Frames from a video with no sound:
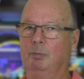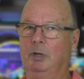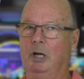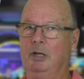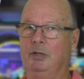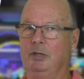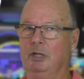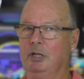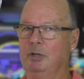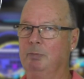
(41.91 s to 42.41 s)

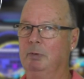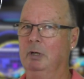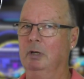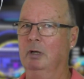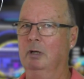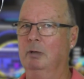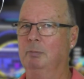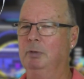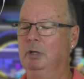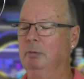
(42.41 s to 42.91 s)
process, but a
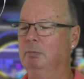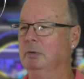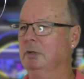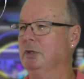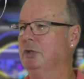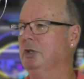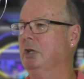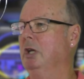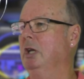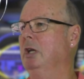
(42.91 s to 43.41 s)
lot of people
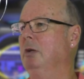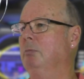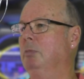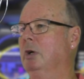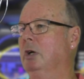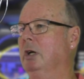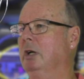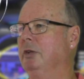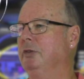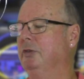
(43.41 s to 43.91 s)
are scared
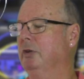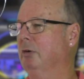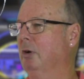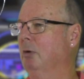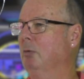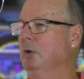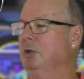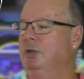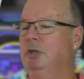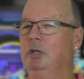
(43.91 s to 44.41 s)
by it. So I
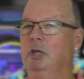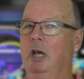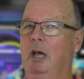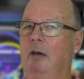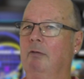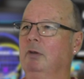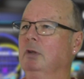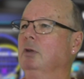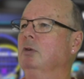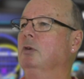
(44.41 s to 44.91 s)
want you to
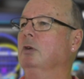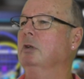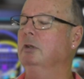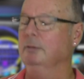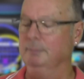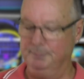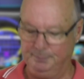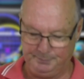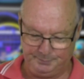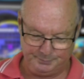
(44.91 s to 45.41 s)
have a look.
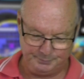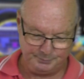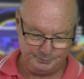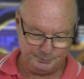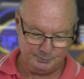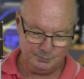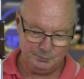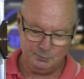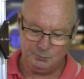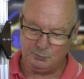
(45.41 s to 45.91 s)

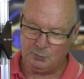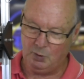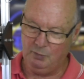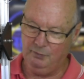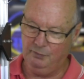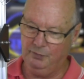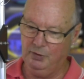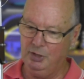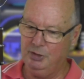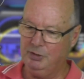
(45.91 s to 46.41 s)

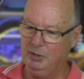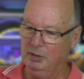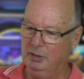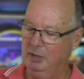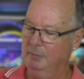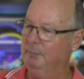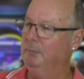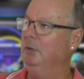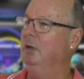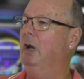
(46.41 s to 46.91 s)

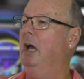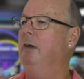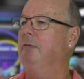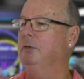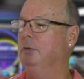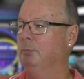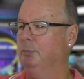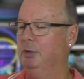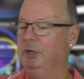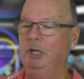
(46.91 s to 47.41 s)
Firstly, you
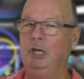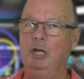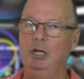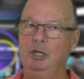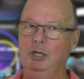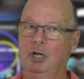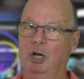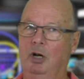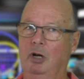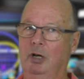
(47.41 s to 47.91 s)
have to
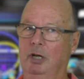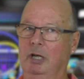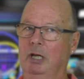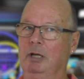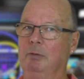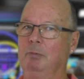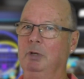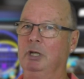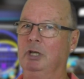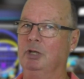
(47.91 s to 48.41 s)
preheat your hot
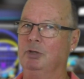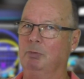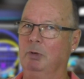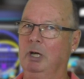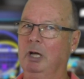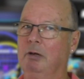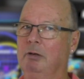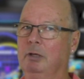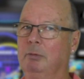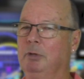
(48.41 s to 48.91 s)
end because we're
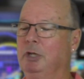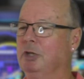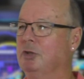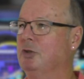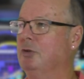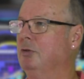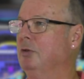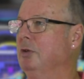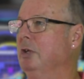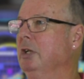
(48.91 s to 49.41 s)
going to be
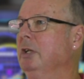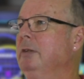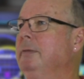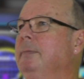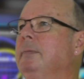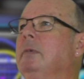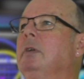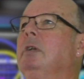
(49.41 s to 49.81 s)
extruding.